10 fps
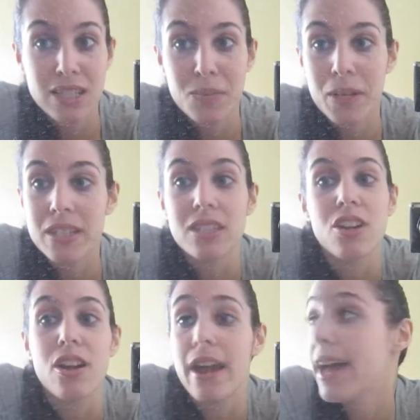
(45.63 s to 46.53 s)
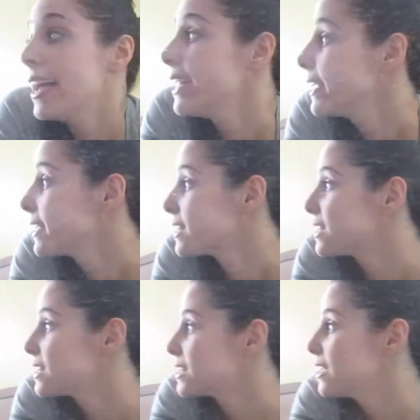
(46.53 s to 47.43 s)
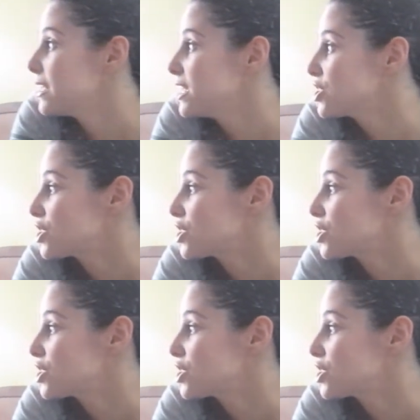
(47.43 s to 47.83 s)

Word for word: us painting our eggs. The sun is